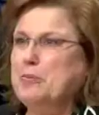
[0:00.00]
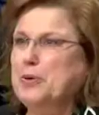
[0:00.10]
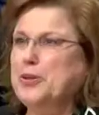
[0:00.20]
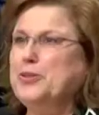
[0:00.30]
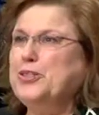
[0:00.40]

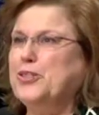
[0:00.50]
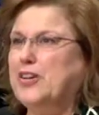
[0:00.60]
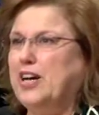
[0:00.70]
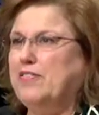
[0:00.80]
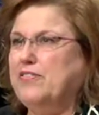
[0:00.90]
producer
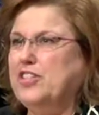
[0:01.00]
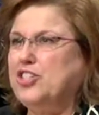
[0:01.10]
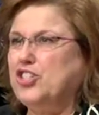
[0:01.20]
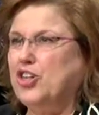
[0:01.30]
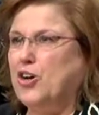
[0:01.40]
of this
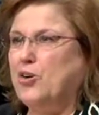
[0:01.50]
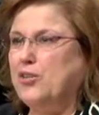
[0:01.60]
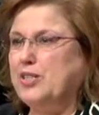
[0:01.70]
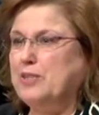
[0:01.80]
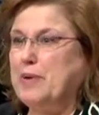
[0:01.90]
show,
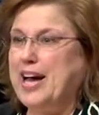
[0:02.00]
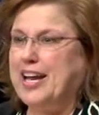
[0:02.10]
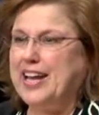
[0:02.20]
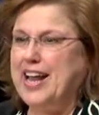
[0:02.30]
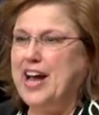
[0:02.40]
The Spot
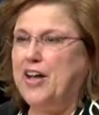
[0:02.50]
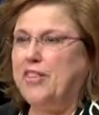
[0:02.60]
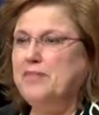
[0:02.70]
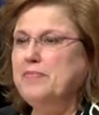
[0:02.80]
on Health.